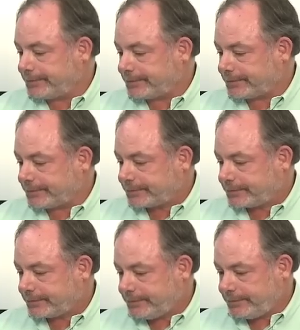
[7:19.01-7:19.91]

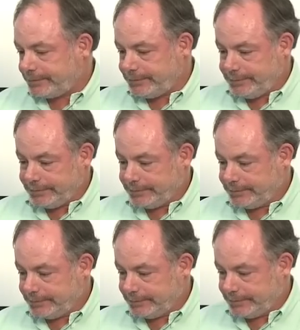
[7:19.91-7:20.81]

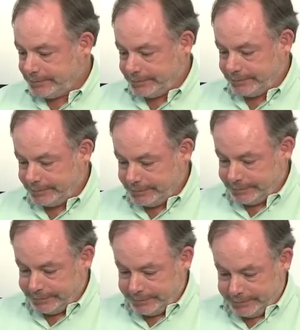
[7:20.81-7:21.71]

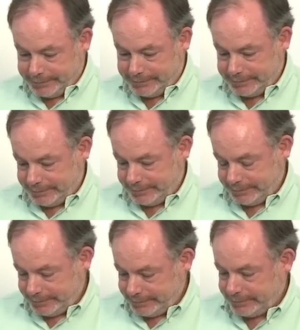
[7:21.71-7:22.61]

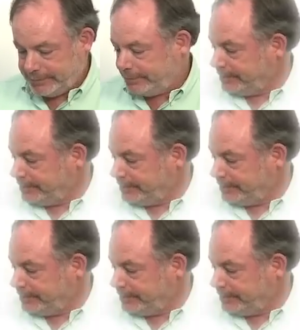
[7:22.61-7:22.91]
The person shown says nothing.